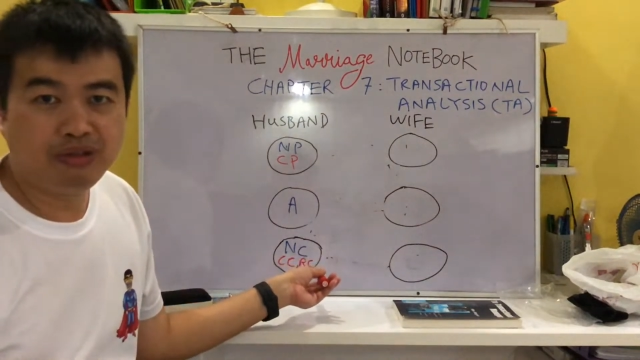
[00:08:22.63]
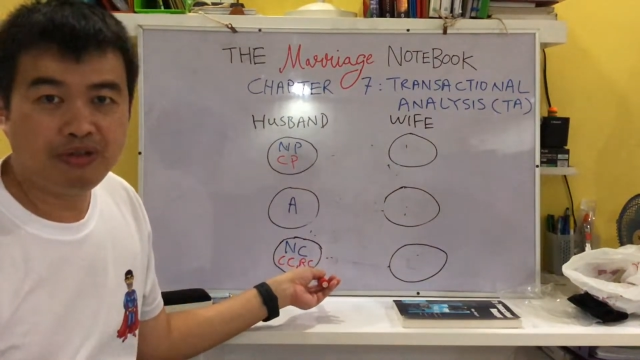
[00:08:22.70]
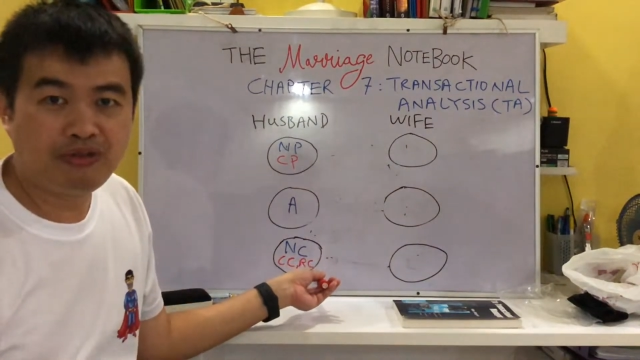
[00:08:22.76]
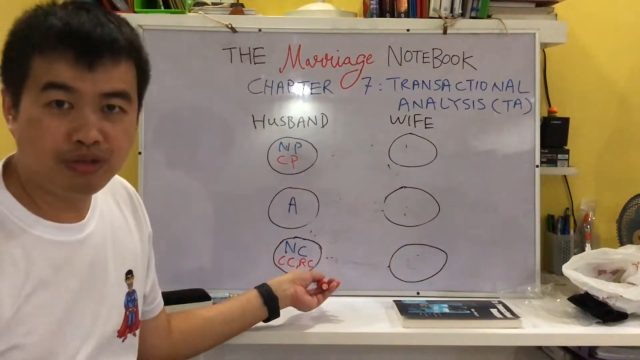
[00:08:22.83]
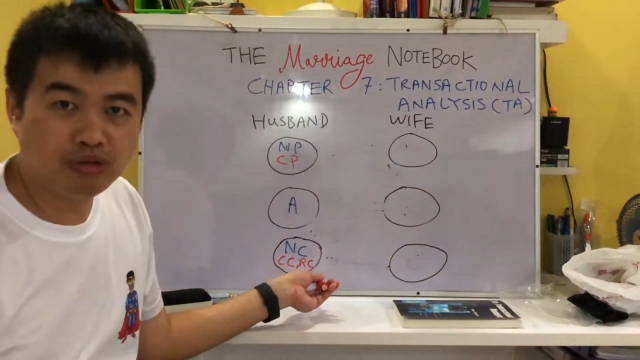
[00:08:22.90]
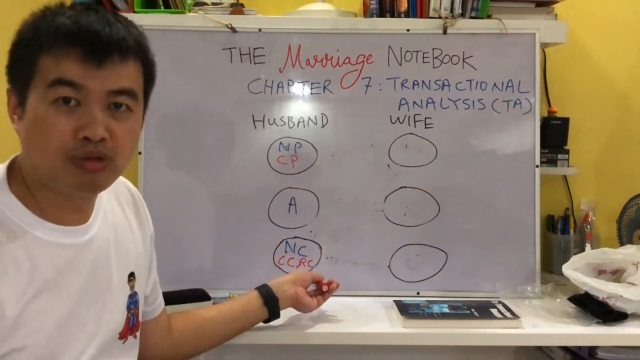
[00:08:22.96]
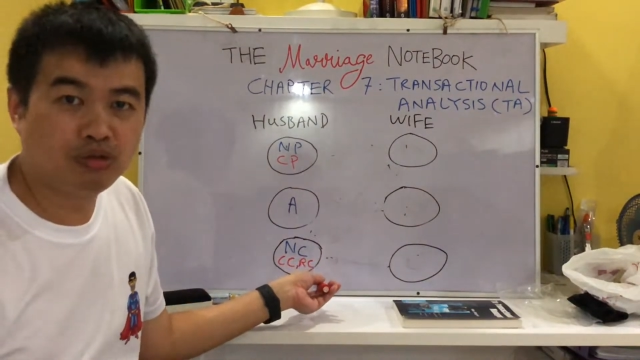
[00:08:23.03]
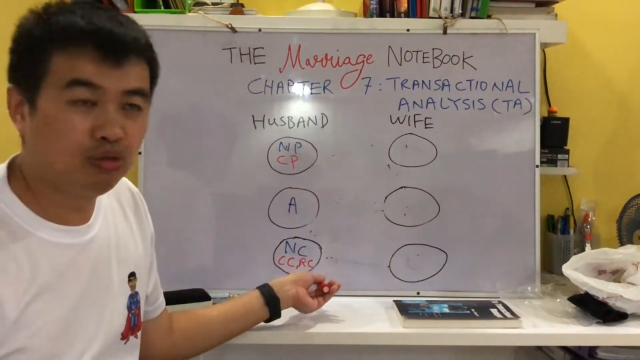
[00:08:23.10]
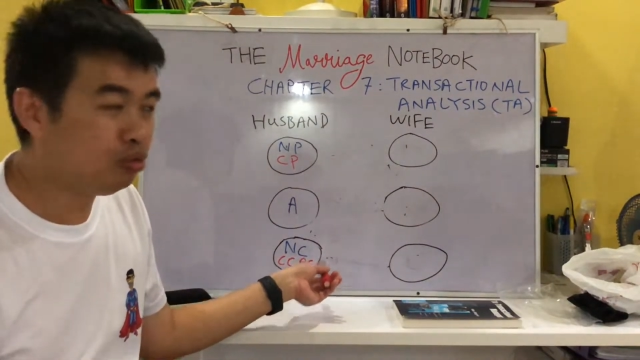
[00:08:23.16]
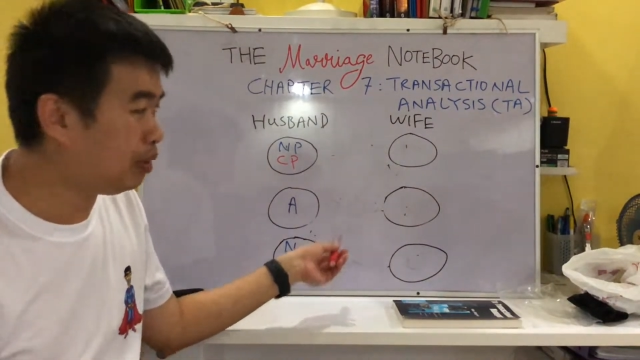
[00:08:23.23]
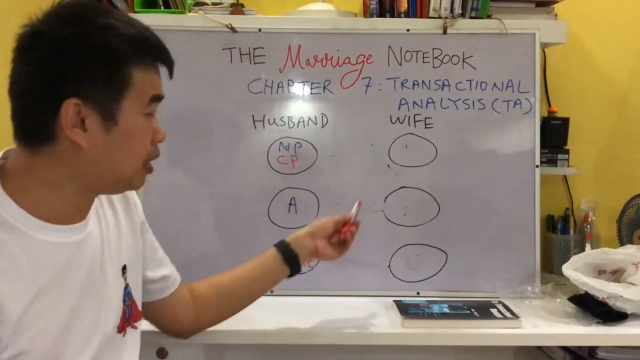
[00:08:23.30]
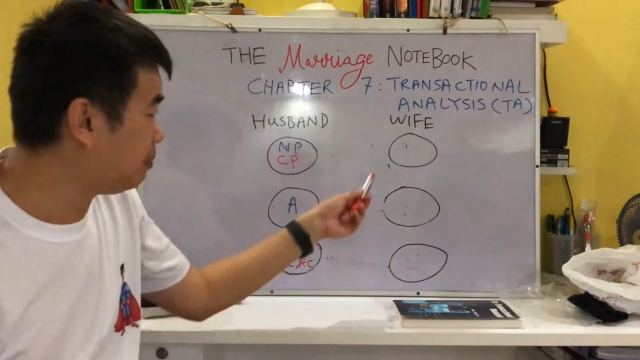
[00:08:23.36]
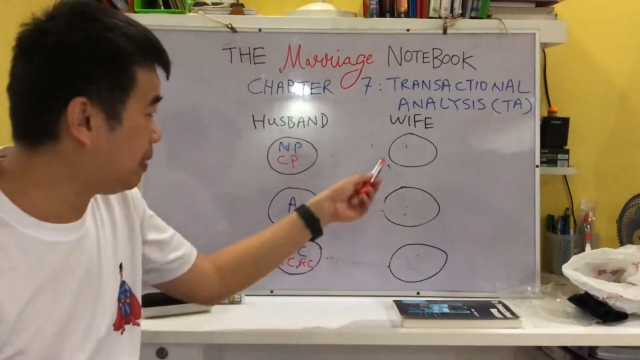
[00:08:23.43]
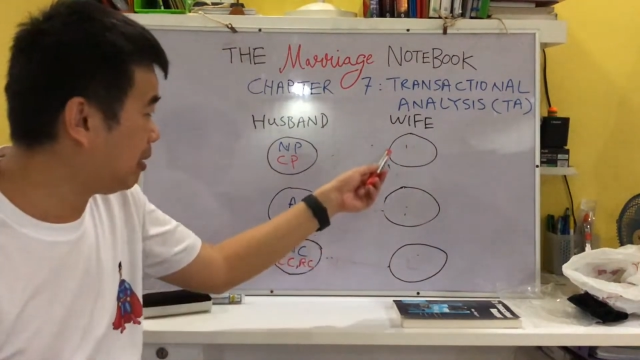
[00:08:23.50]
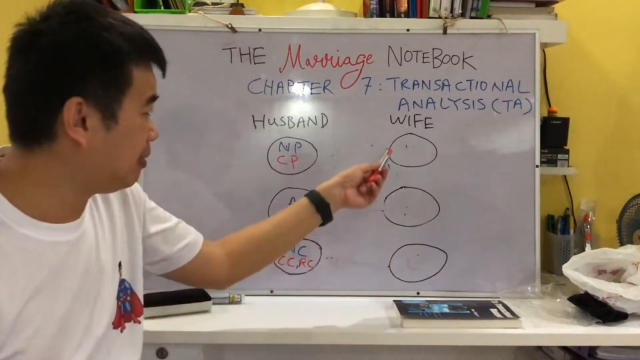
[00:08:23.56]
refuse to do
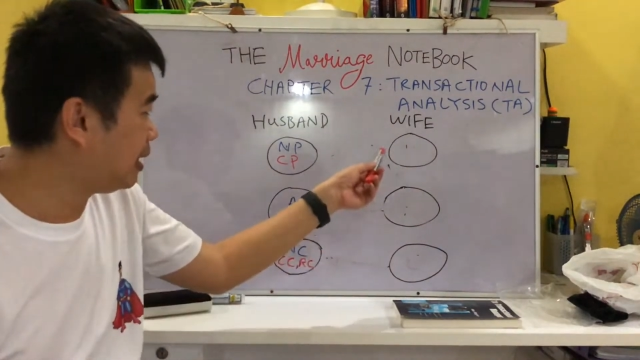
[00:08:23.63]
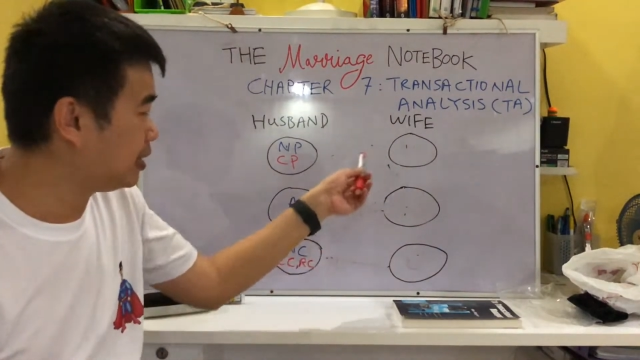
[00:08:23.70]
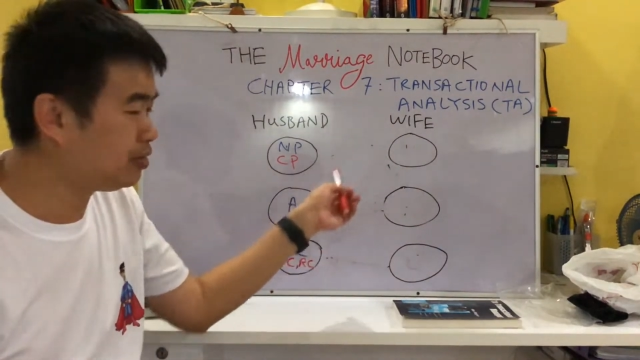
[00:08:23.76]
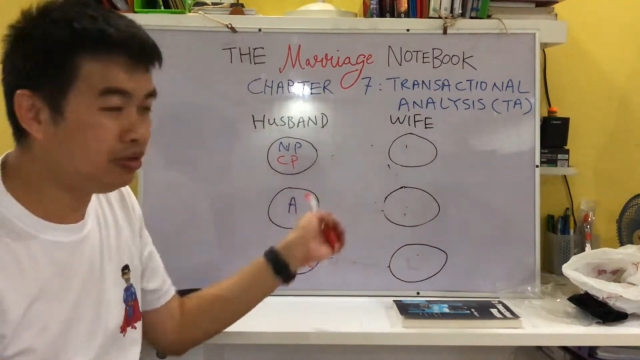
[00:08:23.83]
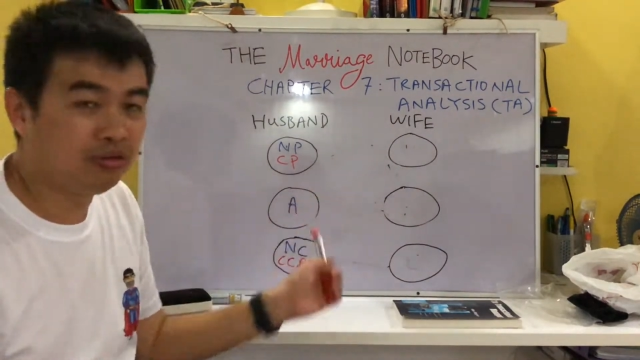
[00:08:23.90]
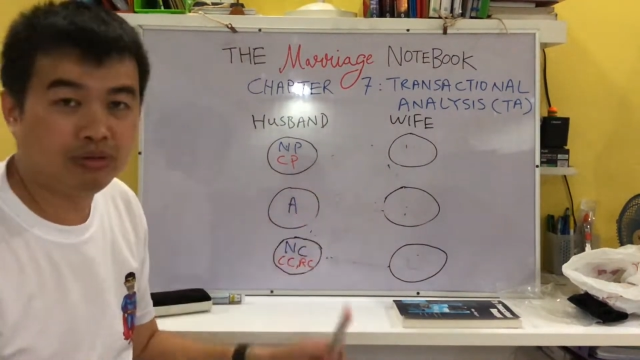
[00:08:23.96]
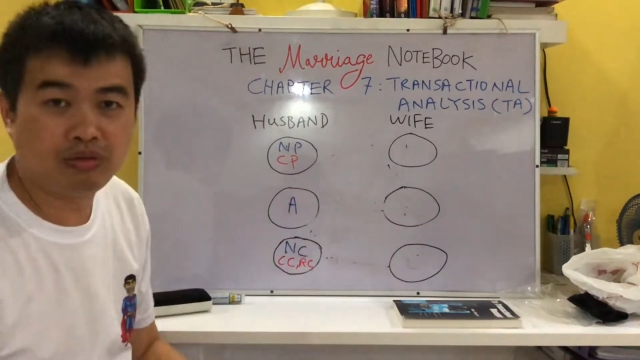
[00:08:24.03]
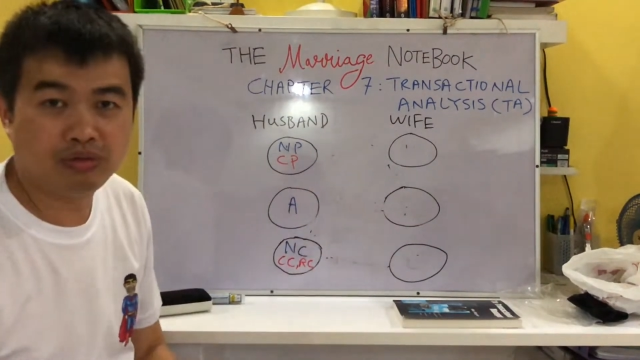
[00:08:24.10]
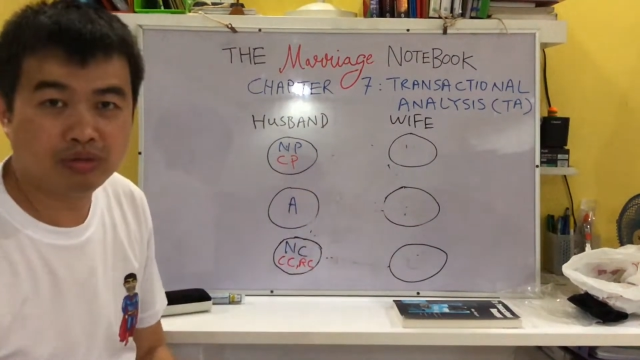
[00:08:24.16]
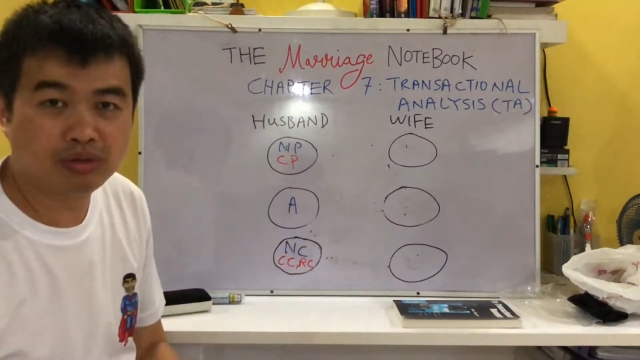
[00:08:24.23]
what your parent asks you to do.